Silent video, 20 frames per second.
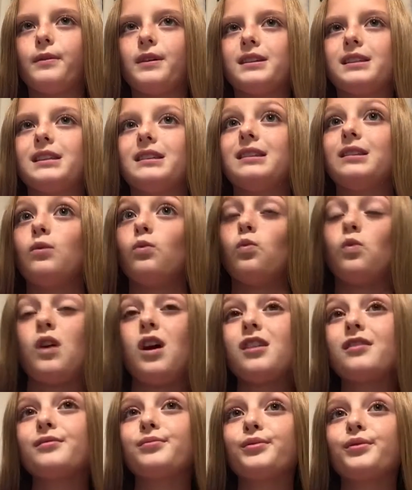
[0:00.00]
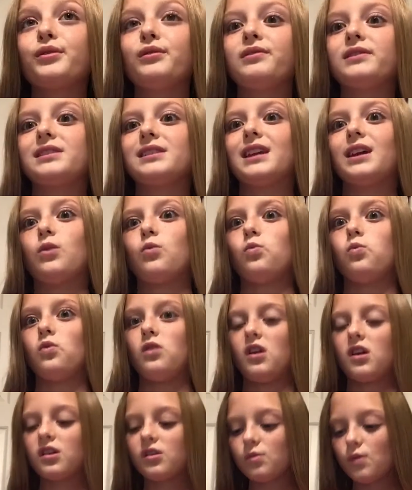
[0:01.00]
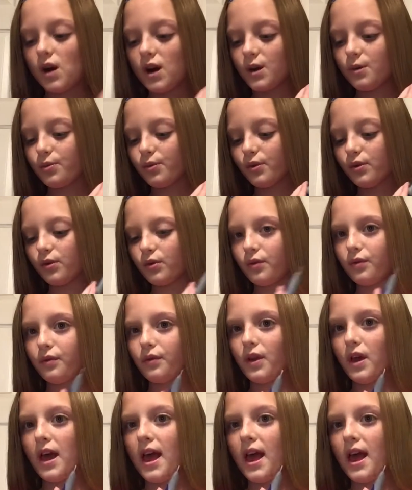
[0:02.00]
because the waterproof is like waterproof,